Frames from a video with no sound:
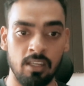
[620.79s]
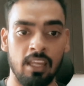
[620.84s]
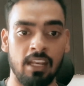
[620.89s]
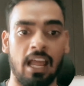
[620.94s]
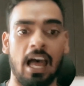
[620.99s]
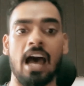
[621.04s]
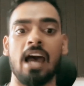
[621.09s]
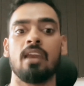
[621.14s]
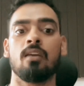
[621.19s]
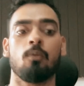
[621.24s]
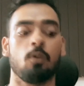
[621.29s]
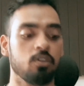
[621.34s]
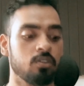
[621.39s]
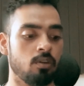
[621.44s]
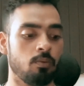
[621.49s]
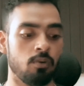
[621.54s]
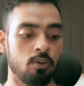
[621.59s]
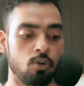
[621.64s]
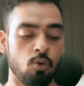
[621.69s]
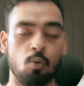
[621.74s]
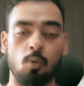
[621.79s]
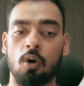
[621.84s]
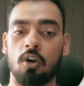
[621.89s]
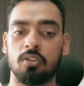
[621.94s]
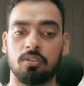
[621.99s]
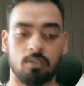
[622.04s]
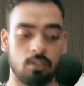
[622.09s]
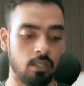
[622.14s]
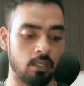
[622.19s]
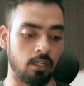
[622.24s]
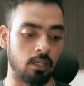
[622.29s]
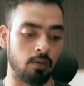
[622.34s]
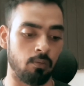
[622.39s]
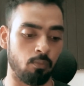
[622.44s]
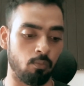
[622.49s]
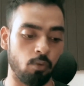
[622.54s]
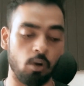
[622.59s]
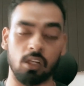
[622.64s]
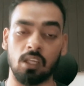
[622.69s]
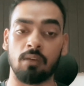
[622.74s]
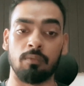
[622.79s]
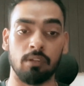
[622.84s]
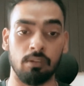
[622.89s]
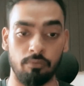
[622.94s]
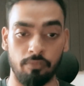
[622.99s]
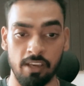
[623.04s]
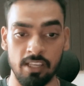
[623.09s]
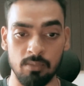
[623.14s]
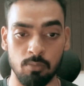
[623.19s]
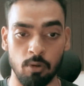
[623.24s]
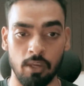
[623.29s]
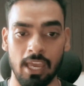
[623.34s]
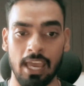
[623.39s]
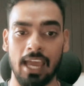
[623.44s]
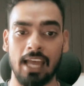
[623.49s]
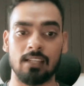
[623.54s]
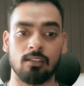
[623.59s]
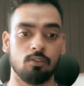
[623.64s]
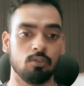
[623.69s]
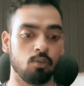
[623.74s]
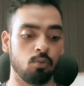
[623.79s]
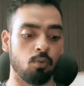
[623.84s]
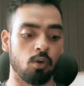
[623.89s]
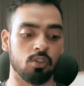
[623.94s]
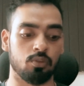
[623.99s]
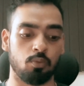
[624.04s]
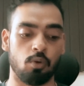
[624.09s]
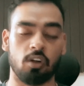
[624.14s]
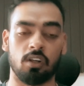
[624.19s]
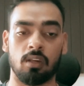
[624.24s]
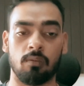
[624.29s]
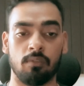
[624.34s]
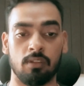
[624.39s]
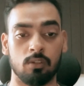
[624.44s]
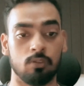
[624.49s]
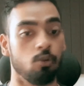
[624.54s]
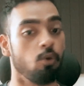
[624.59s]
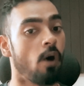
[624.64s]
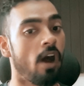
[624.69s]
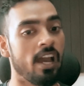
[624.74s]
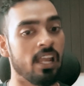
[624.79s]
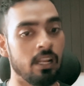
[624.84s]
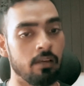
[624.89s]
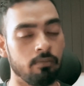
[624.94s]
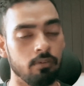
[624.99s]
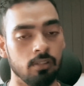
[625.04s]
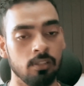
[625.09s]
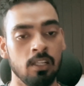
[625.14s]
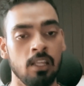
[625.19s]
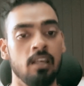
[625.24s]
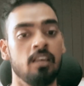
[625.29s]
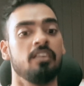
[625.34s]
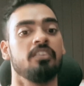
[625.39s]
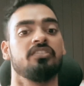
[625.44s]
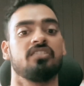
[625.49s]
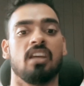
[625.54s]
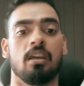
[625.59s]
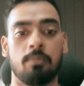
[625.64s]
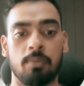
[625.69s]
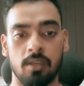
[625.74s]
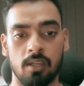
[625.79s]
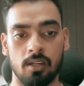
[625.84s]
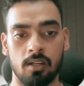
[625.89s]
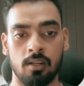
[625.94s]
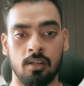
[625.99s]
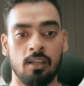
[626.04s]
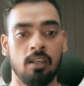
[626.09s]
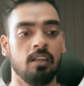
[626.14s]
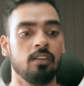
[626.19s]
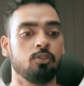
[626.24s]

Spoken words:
And I was the one who was working with Facebook ads, who was working with Go High Level, Zapier.